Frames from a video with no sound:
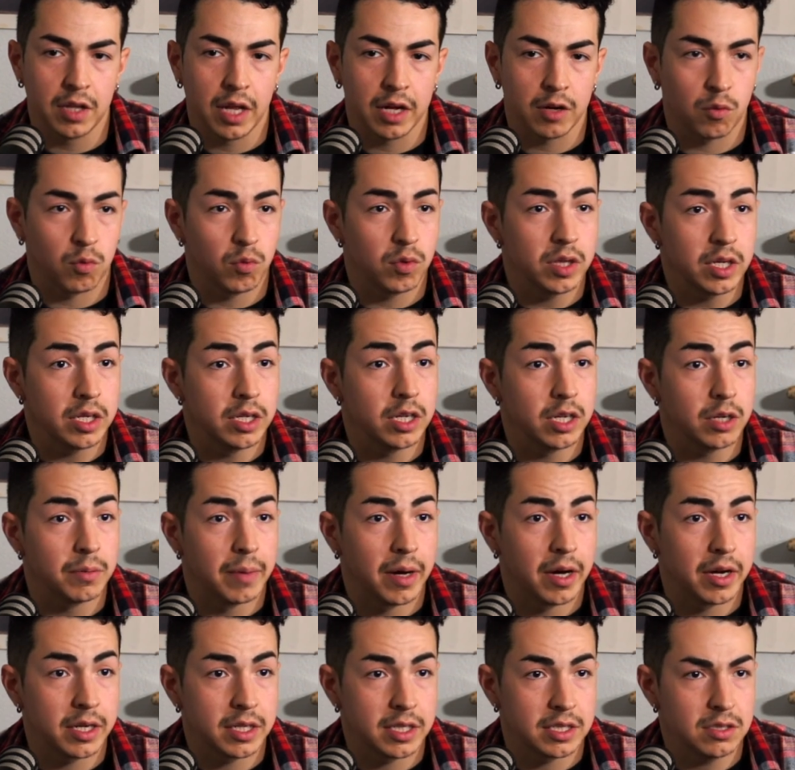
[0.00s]
like really good
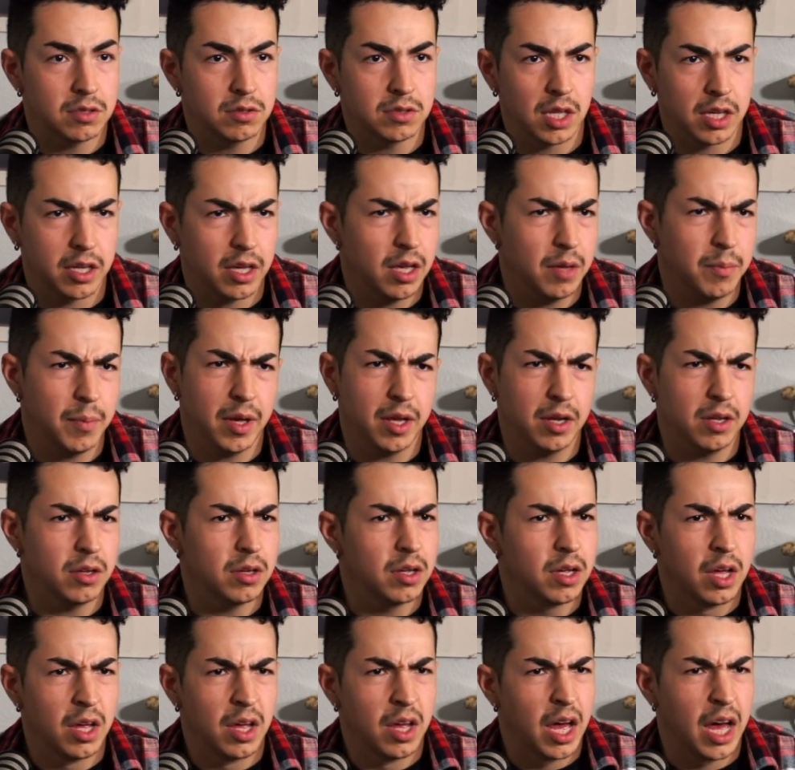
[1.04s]
about it because he was like, "Yeah, man,
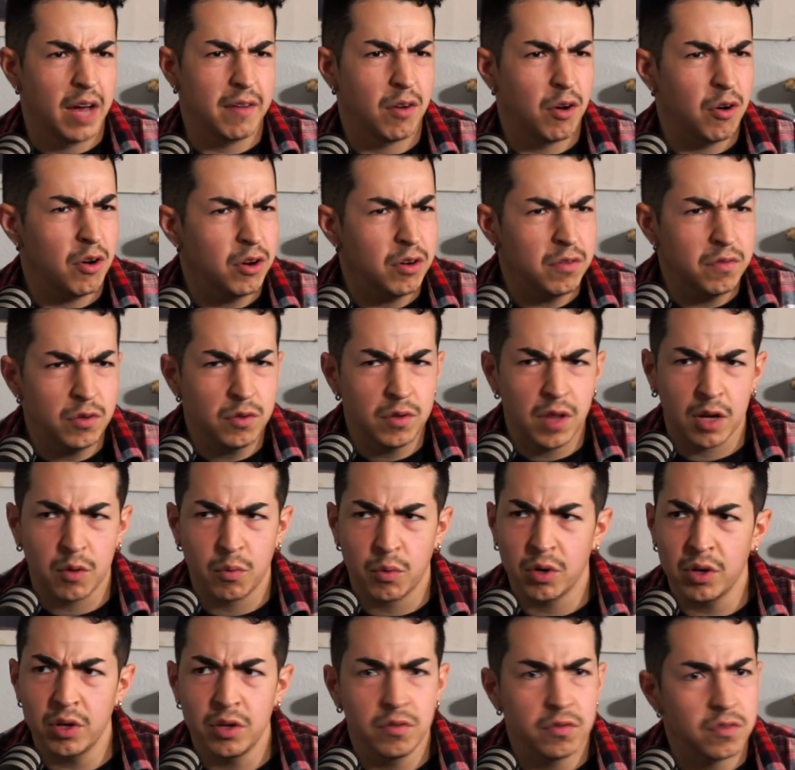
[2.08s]
I haven't heard of you. Like,
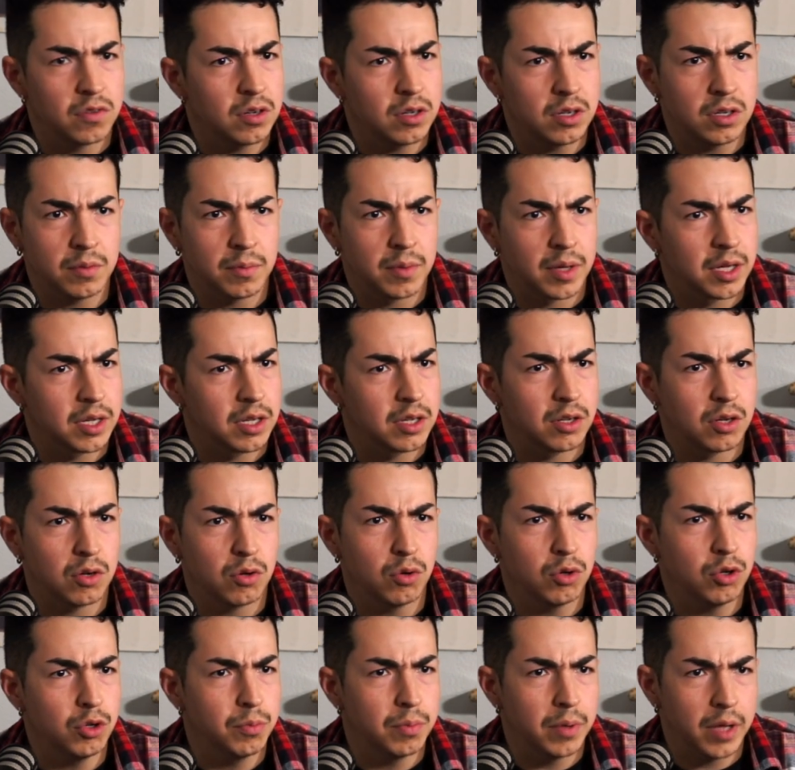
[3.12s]
where are you from? Like, you know, who
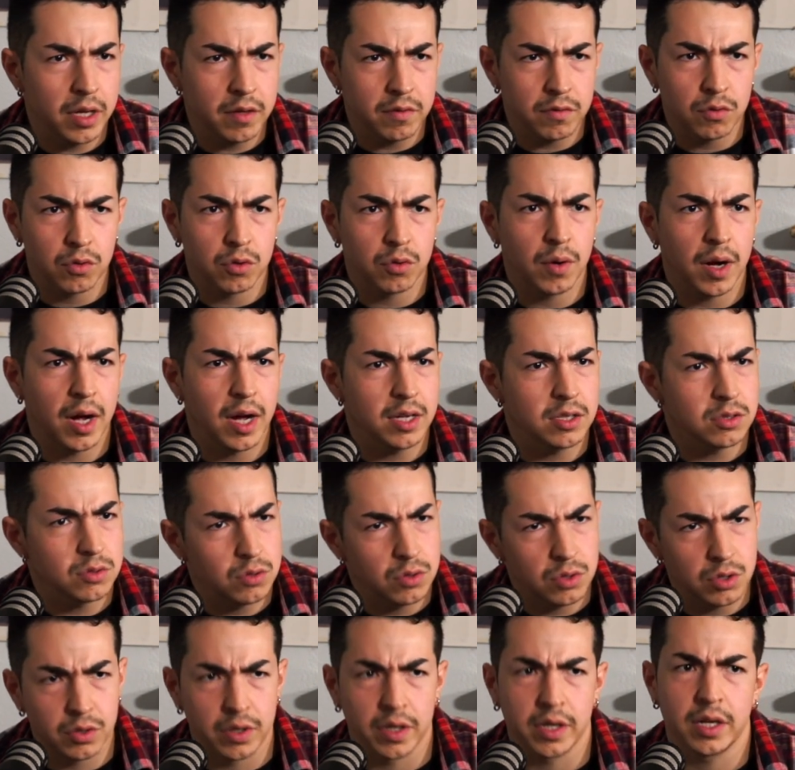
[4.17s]
do you play for? What high school
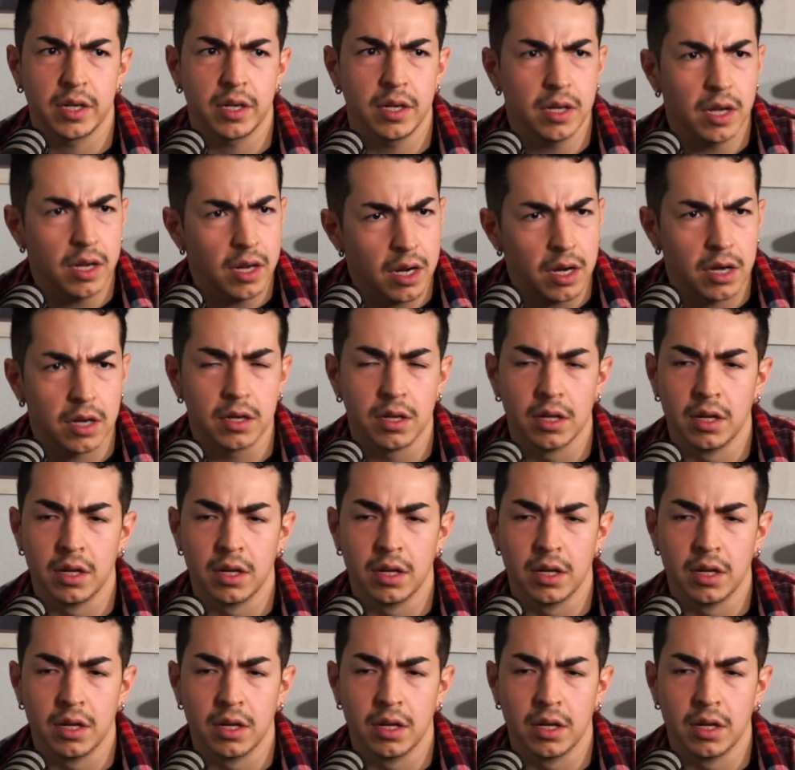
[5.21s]
you like, Yeah, yeah."